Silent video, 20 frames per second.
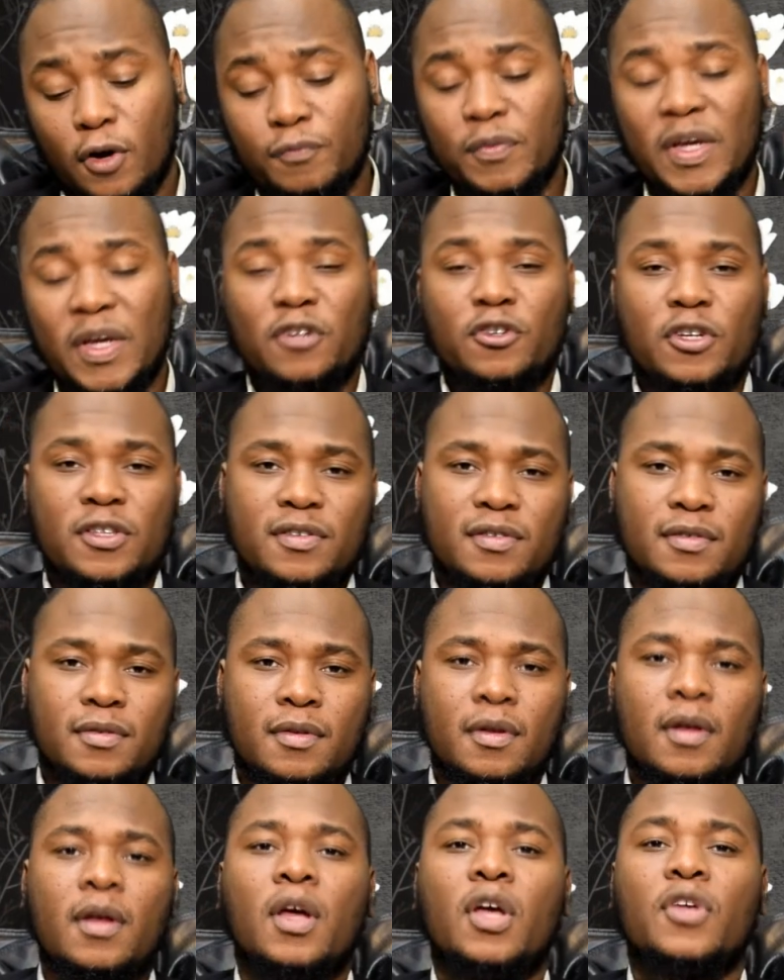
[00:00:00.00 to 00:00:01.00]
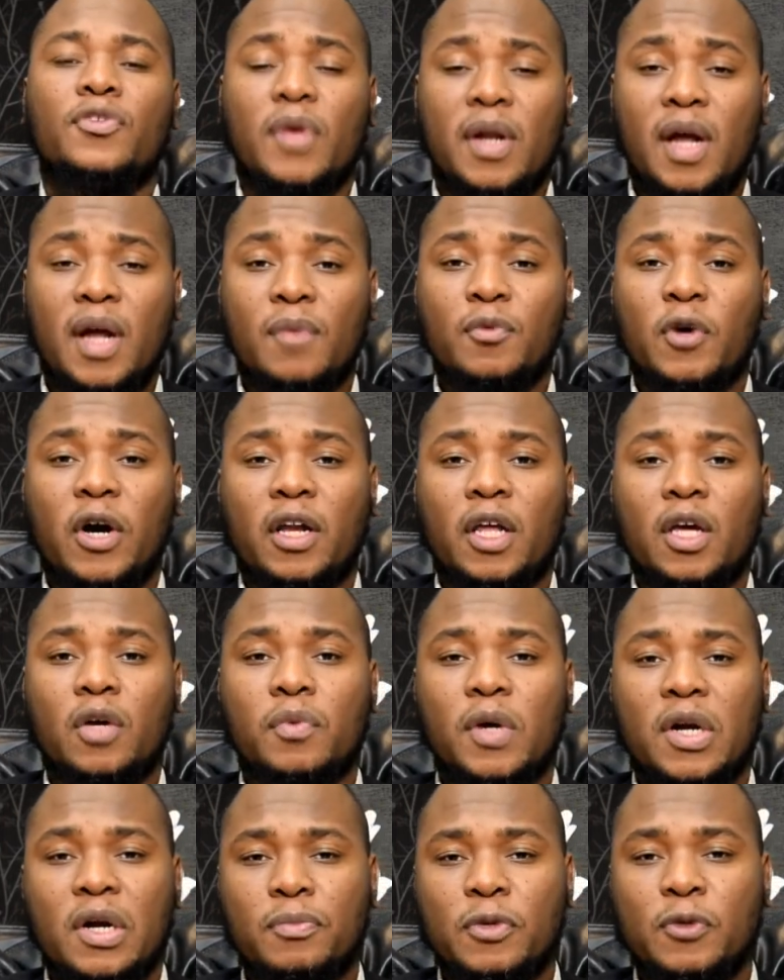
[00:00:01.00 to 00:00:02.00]
of patience. Assalamu
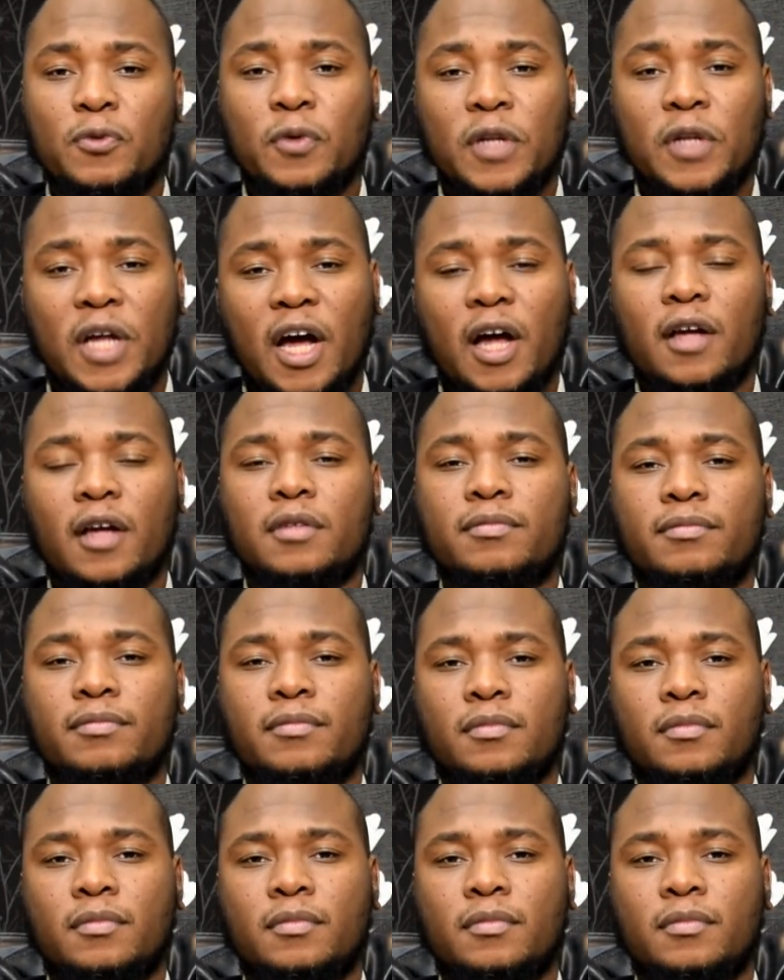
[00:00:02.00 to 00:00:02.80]
alaikum wa